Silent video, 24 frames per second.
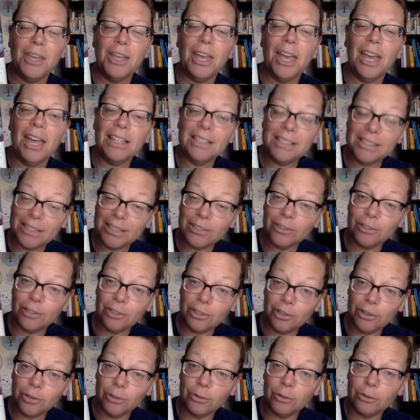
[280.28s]
a stitch or
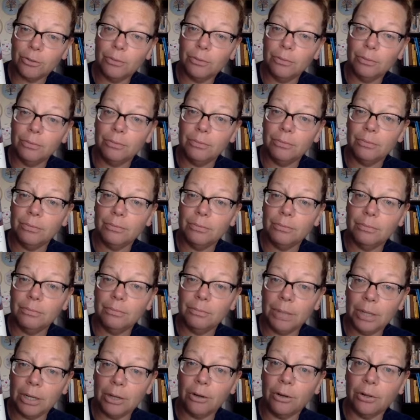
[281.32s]
two
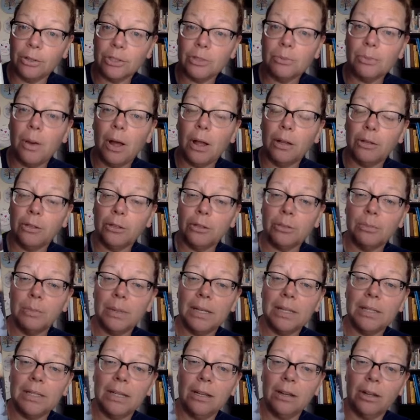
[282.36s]
bigger or smaller
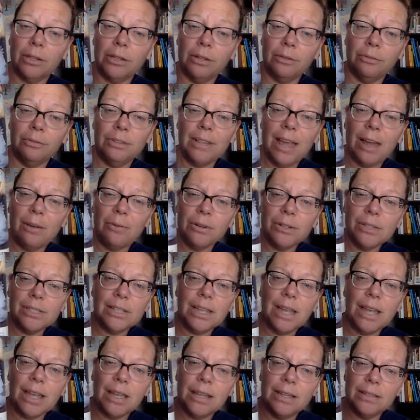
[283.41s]
depending on the flower
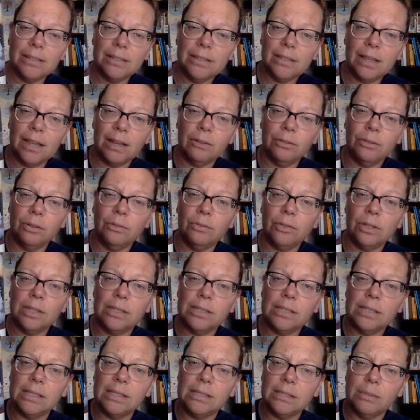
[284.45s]
size. I don't know if you can
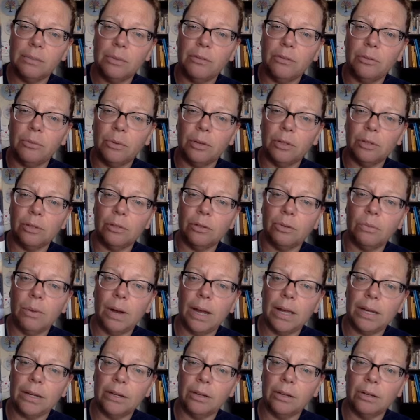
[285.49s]
see, some of them are a little
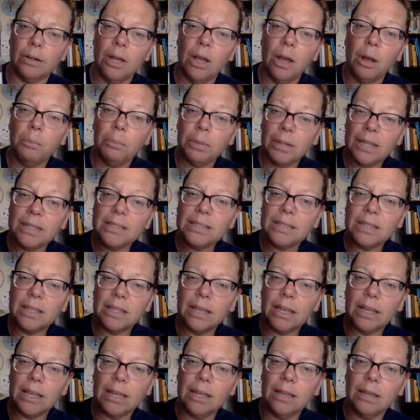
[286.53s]
wider. Plus
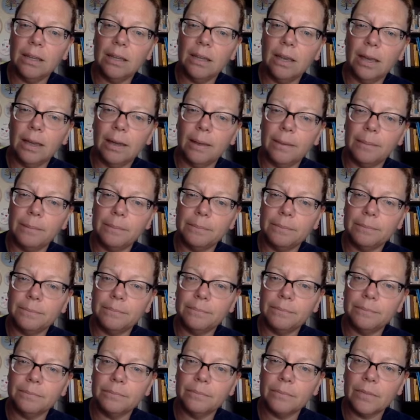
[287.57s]
the
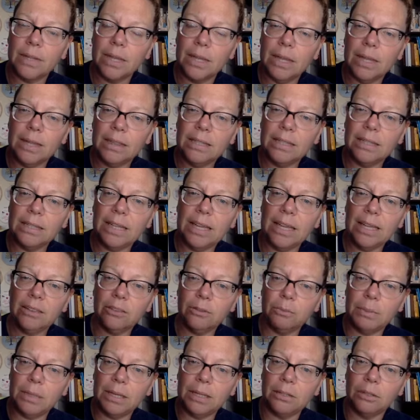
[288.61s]
length
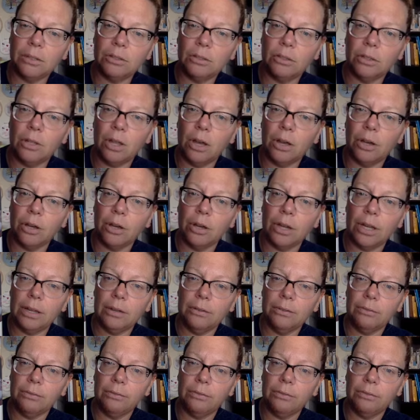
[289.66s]
will be a little longer if